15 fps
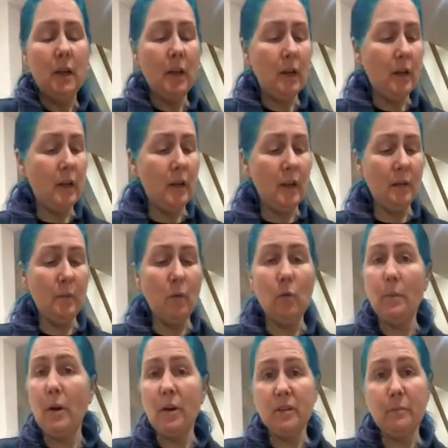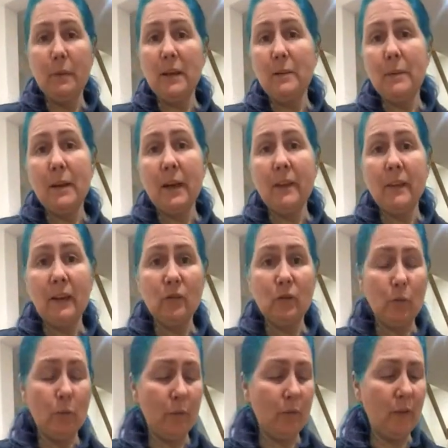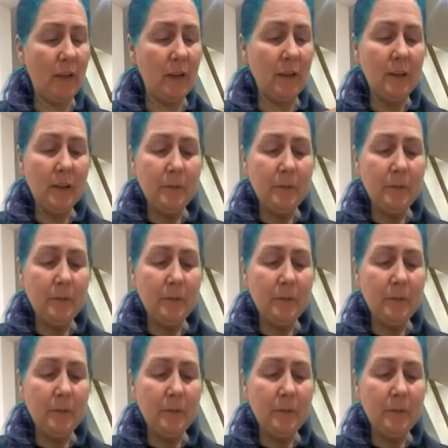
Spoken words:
or behind a baby gate, that sort of thing.